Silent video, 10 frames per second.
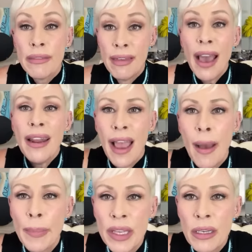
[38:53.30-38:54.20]
That
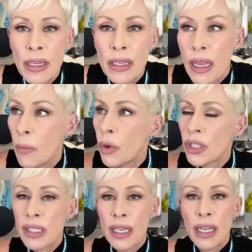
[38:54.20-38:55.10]
happened, and we're
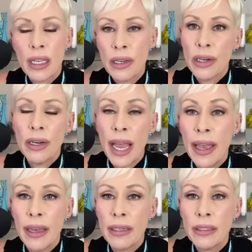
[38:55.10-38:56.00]
sitting here,
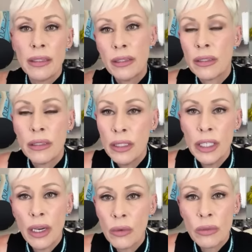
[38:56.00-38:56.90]
and,
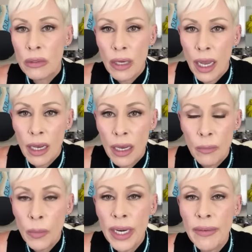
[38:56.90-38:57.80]
you know,
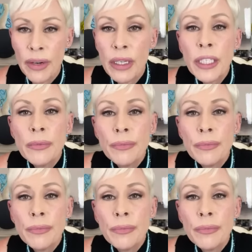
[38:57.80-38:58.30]
whatever.